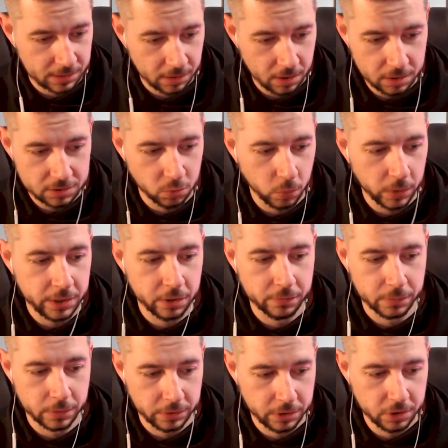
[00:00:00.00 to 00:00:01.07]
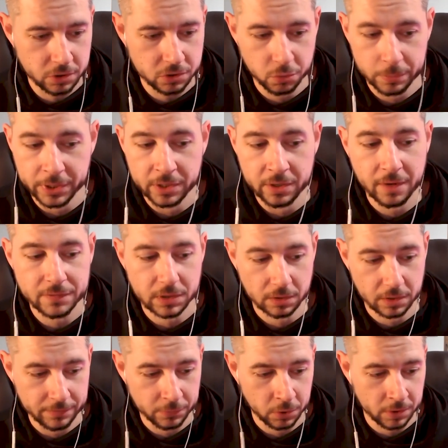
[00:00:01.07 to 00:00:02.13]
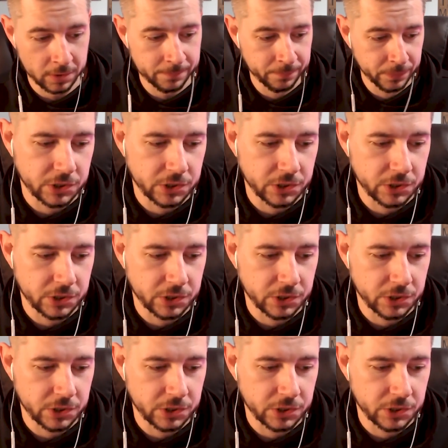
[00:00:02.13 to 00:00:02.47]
and locked away over the years will be enough to live on.